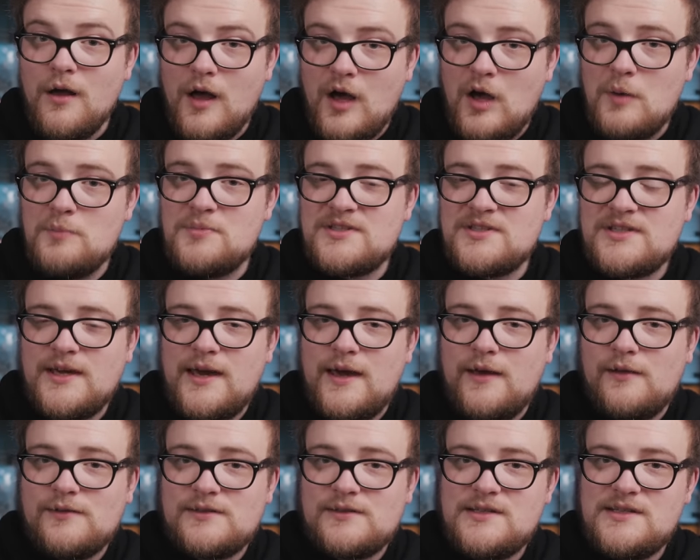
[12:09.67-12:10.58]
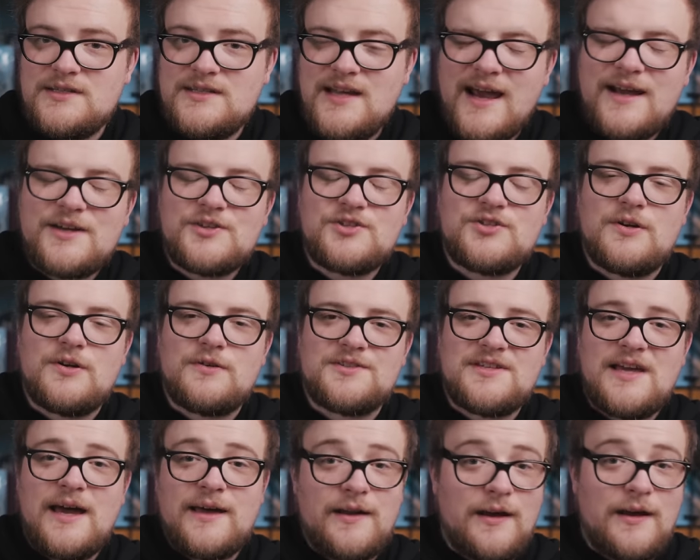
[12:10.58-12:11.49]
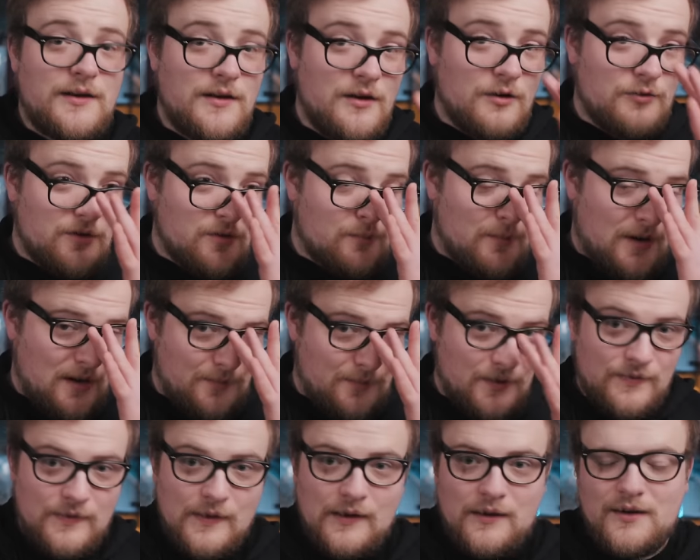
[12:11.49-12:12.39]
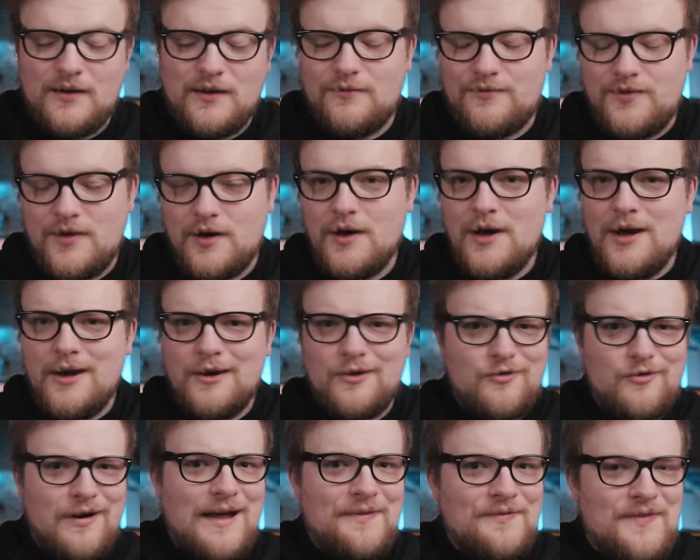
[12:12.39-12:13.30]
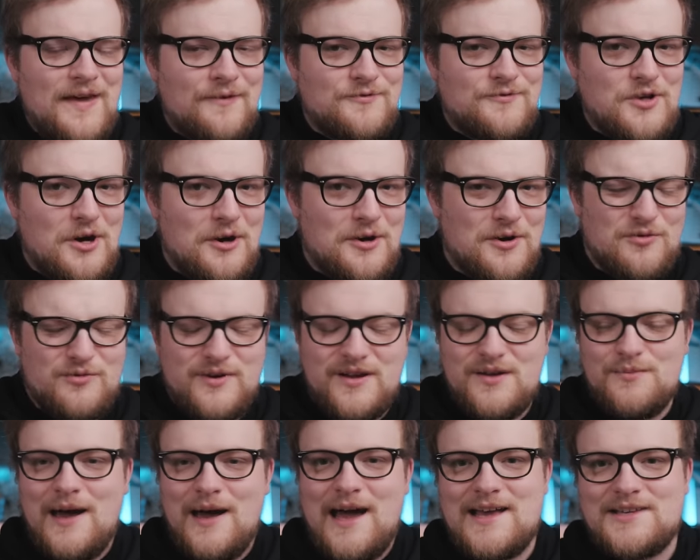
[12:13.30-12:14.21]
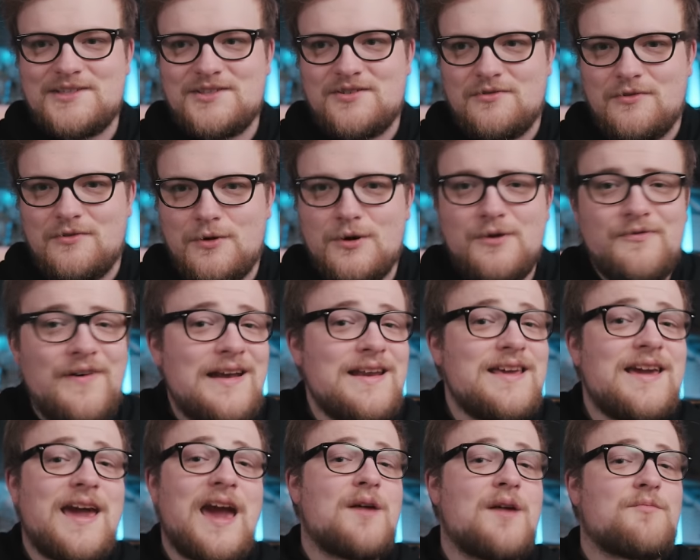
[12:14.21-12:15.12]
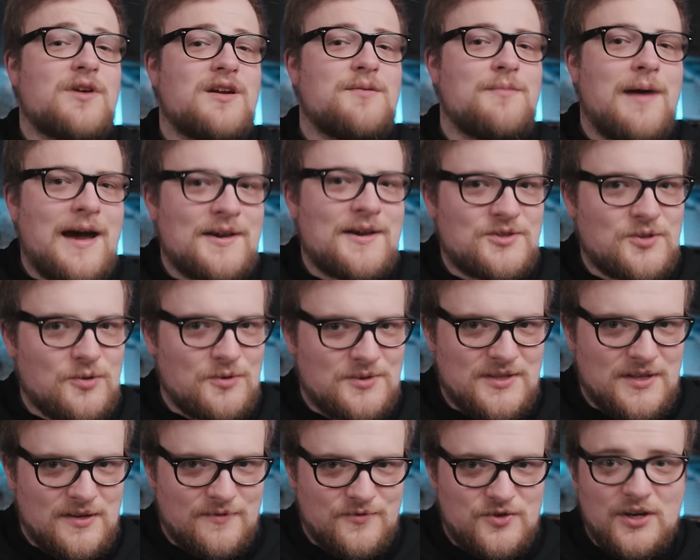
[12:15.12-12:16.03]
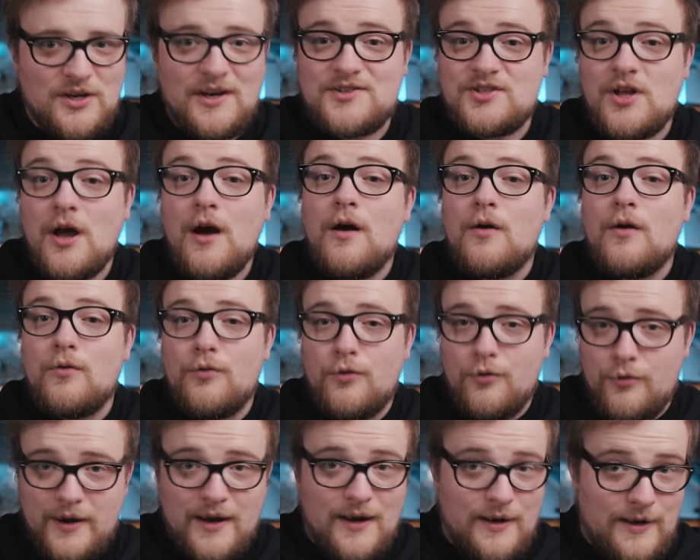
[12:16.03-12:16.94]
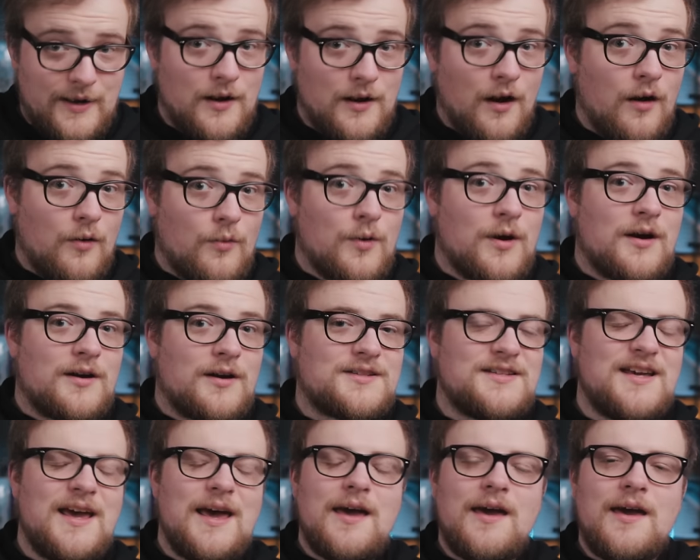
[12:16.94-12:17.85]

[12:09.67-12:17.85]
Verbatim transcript: upscaled textures. And I know you might be thinking of the Grand Theft Auto remaster or of any game remasters that have just really not worked.